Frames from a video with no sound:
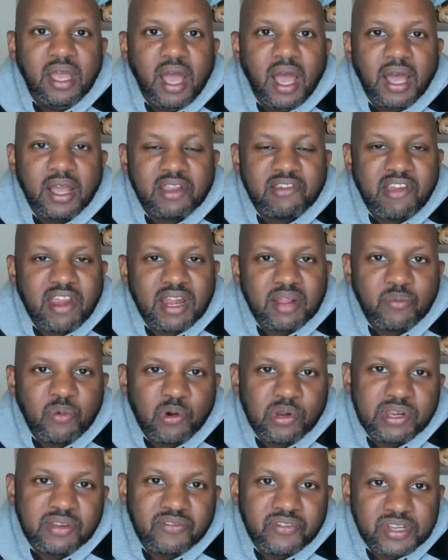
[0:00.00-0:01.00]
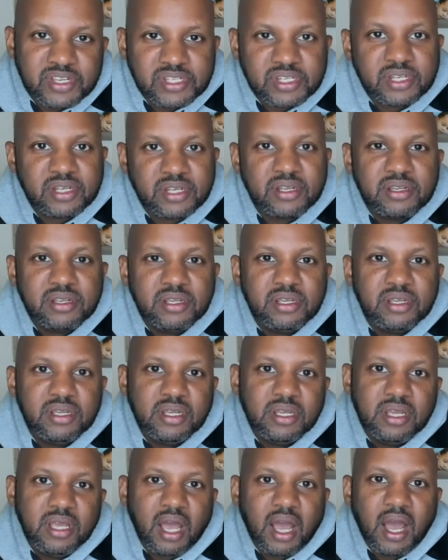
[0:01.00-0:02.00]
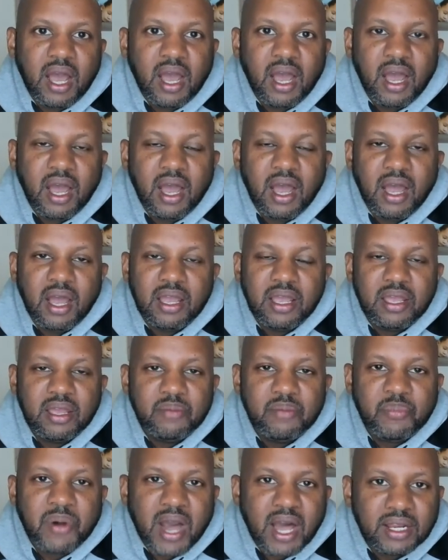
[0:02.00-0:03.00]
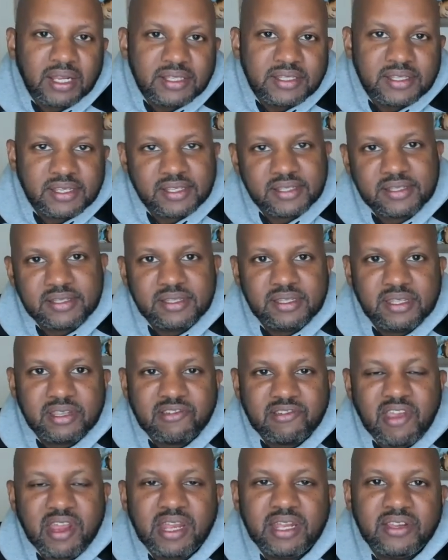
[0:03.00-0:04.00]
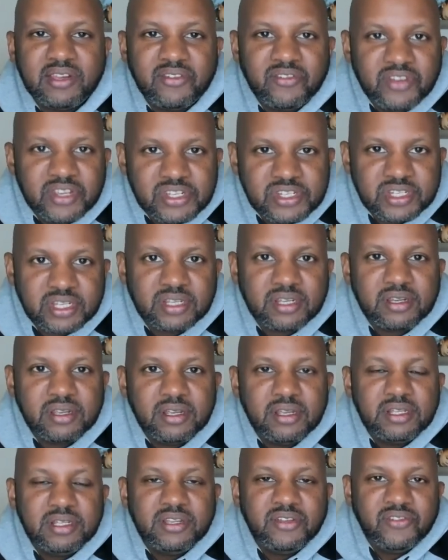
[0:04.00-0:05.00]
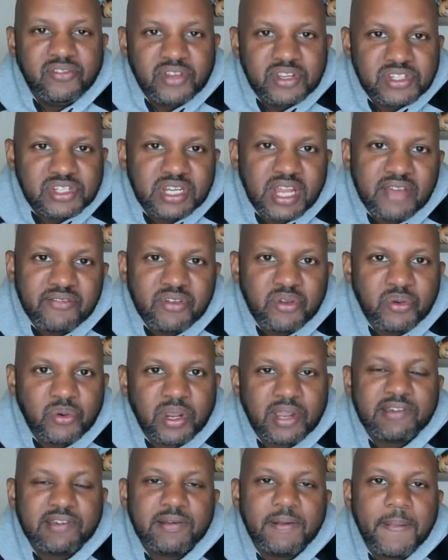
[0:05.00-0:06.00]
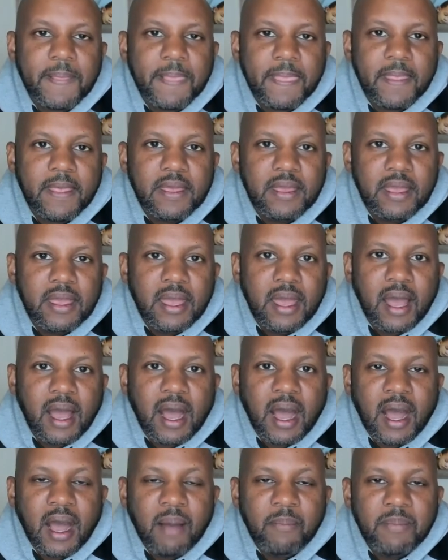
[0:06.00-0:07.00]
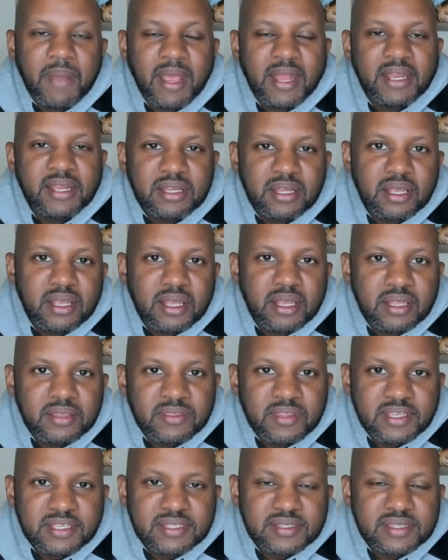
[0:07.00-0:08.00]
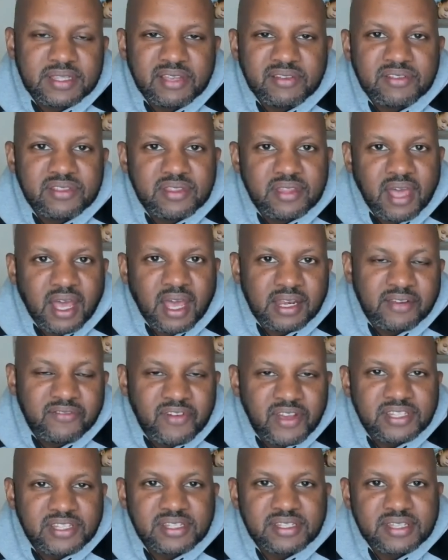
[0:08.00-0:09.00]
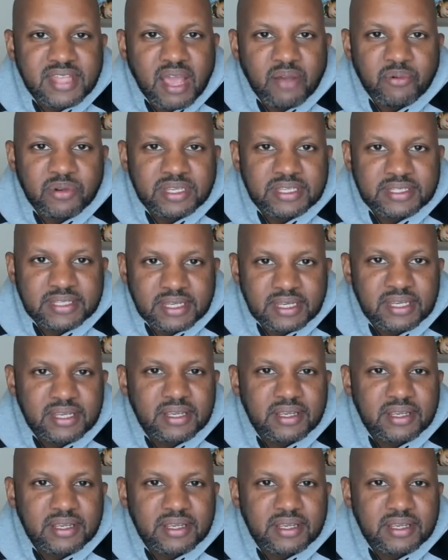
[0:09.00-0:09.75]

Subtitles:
creating more division. Politics, creating division everywhere. And in the divisions that we see,